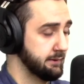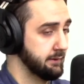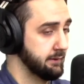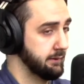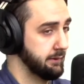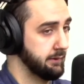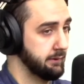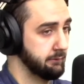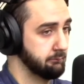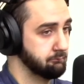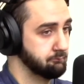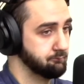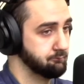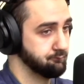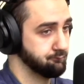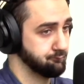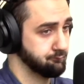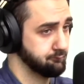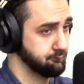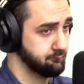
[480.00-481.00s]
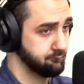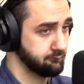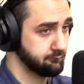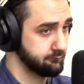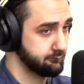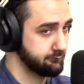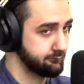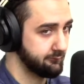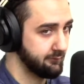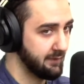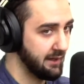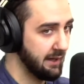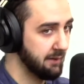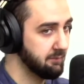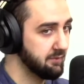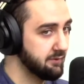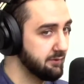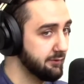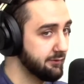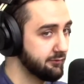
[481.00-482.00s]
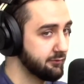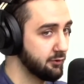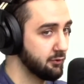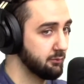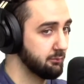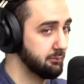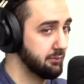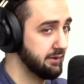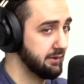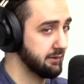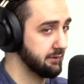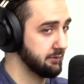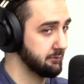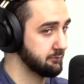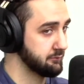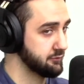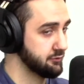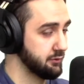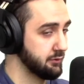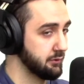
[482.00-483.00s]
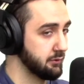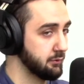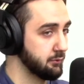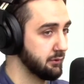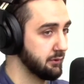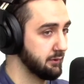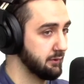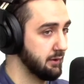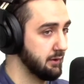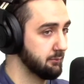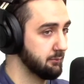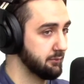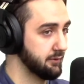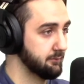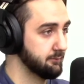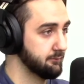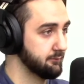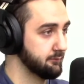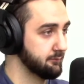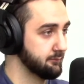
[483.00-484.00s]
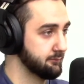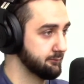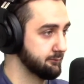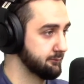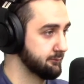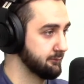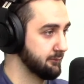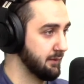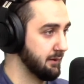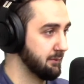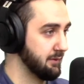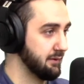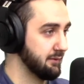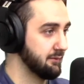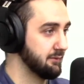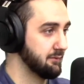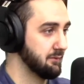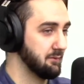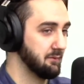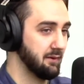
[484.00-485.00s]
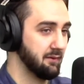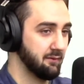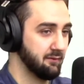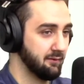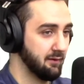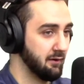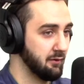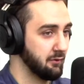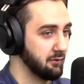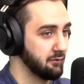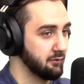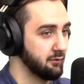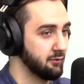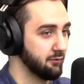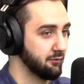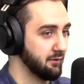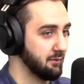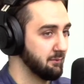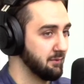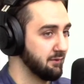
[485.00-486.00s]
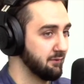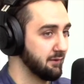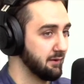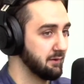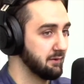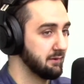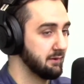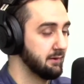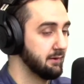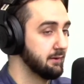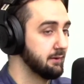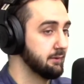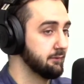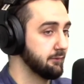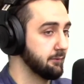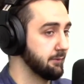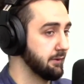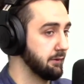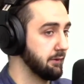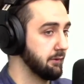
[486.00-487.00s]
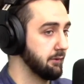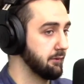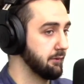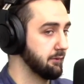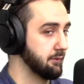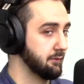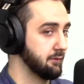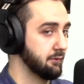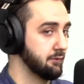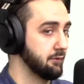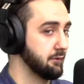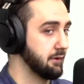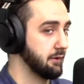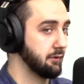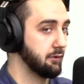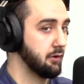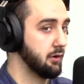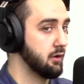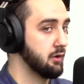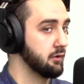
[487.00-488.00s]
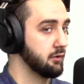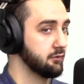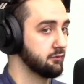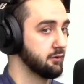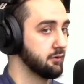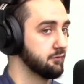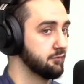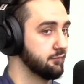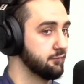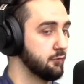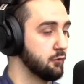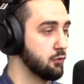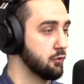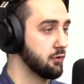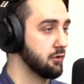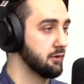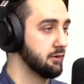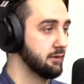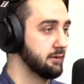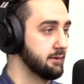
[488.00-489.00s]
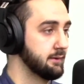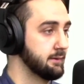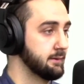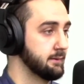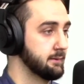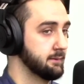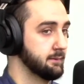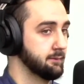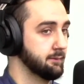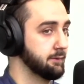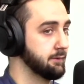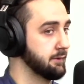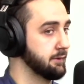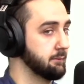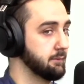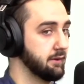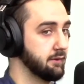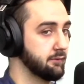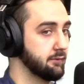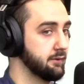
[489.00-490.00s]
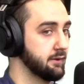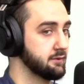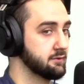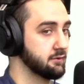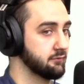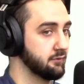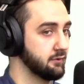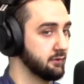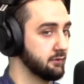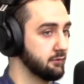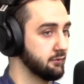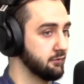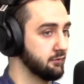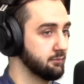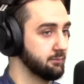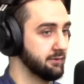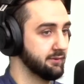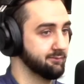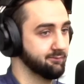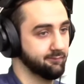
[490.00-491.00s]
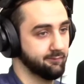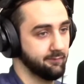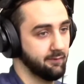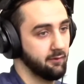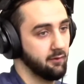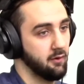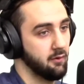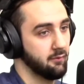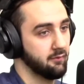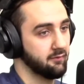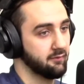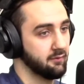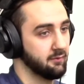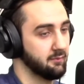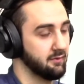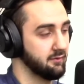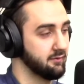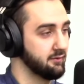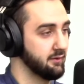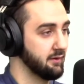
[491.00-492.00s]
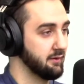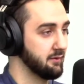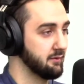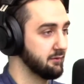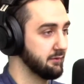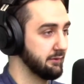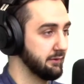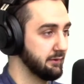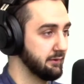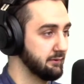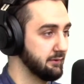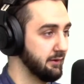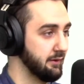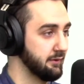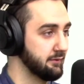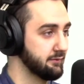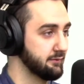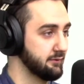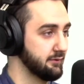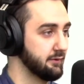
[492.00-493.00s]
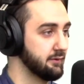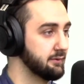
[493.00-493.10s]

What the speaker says: They're so big, I'm sure it'll work out, but that's how it goes. You look at cars like Ford, they're going to make electric vehicles, but they're always going to be second to like Tesla